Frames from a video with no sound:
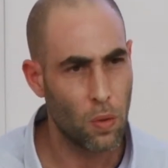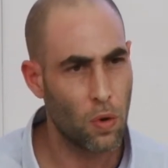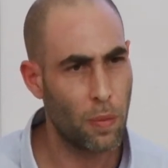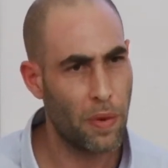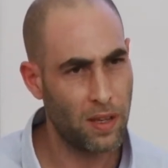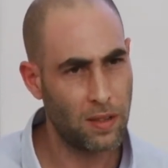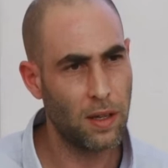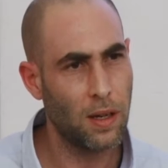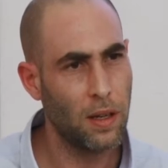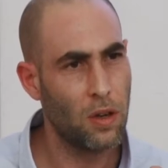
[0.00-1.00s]
where
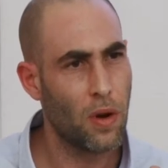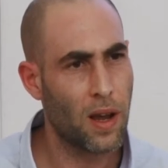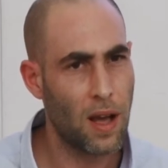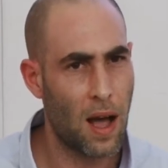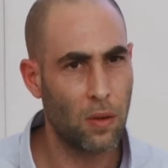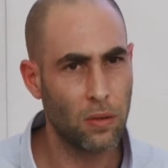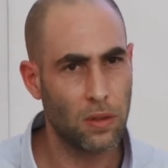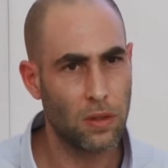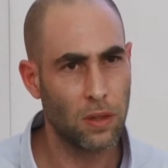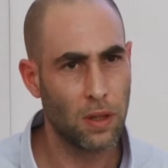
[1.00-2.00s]
basically your
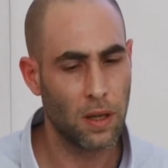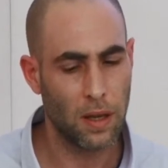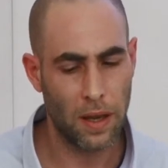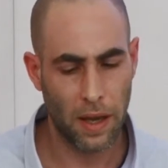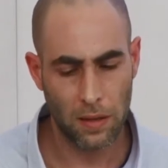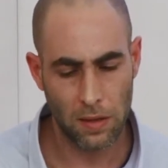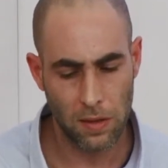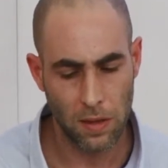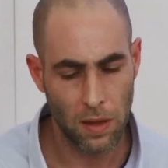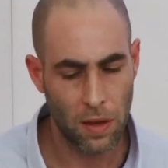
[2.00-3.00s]
account
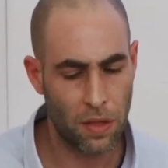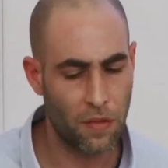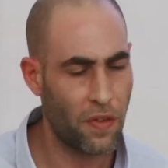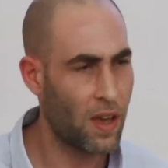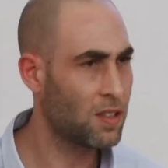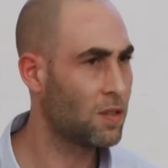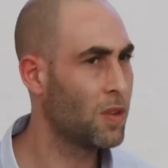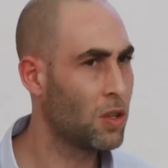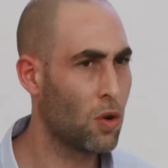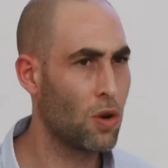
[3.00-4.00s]
gets the vast
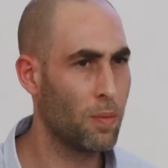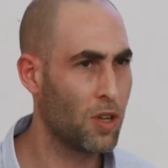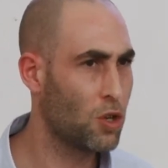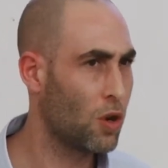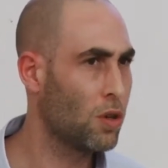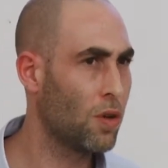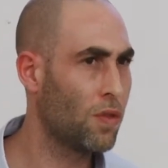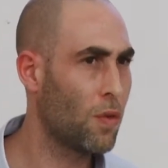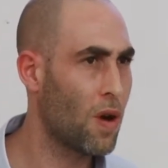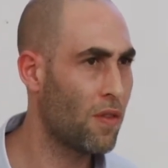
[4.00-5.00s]
majority of
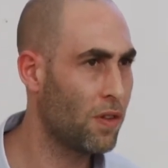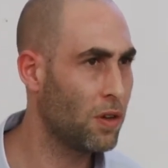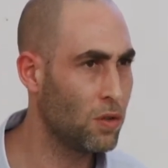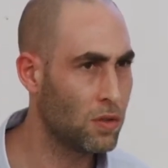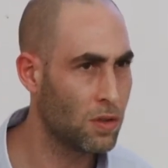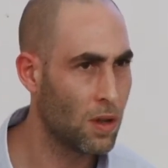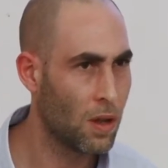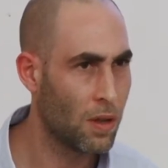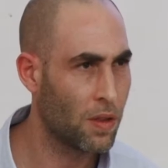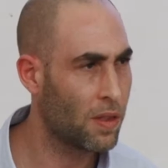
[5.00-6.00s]
the revenues
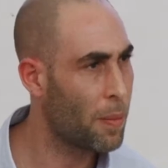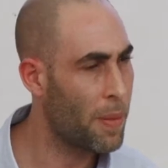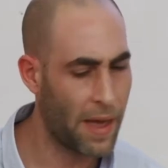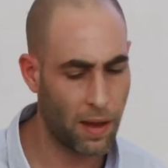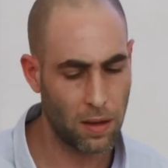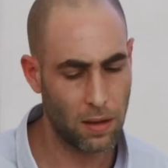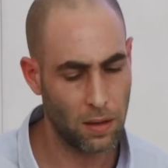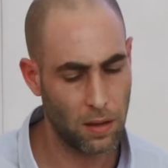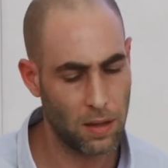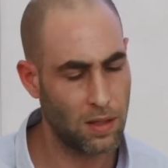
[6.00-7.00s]
that the bank
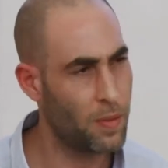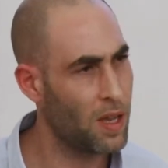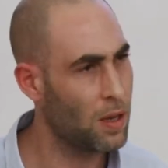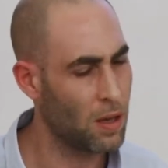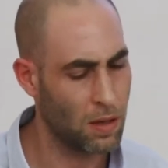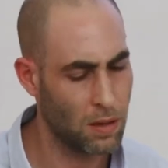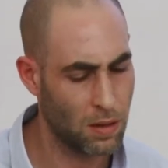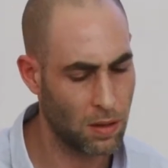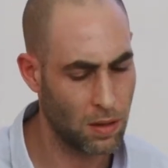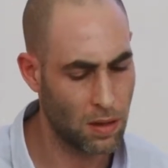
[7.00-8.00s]
is making.
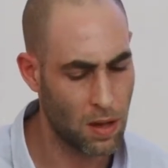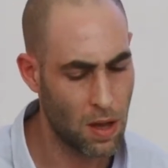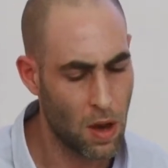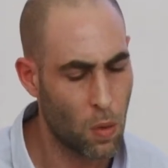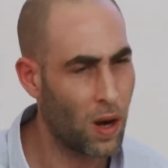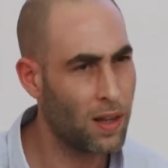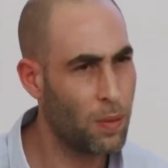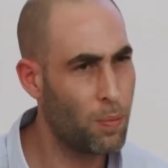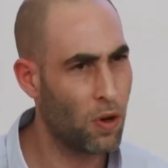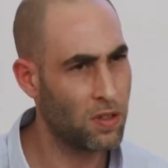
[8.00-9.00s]
While
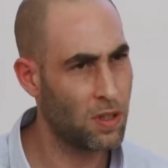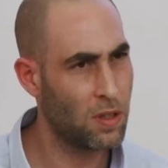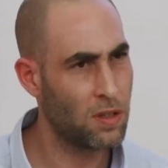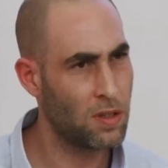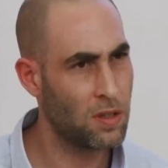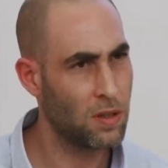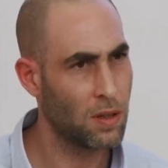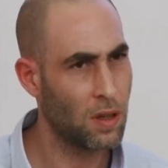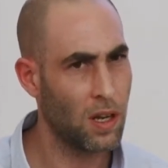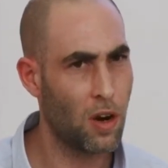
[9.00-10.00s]
deposits
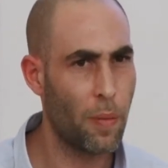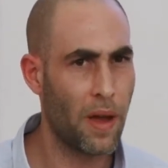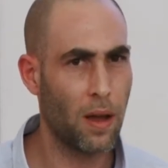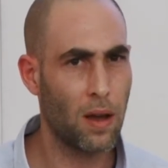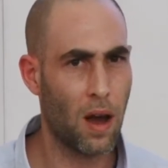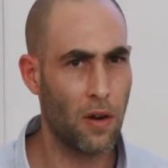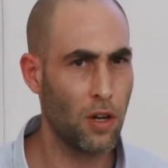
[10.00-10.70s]
in our bank are